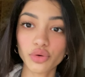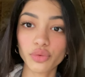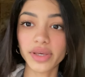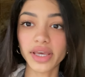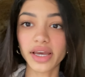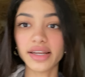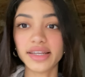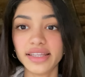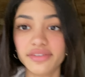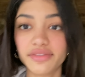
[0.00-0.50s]

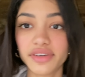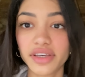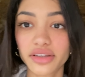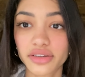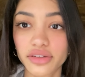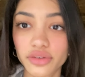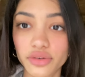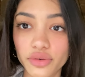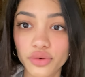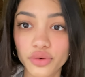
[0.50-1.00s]
We are
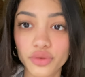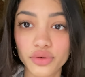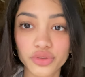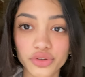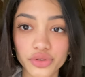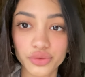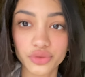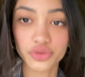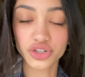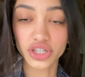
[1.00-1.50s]
leaving to go
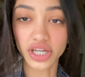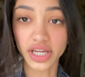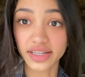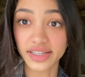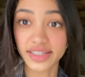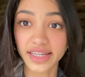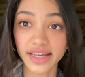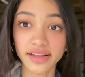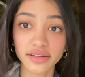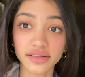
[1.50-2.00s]
to
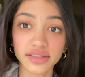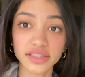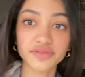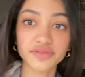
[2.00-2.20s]
Chantel's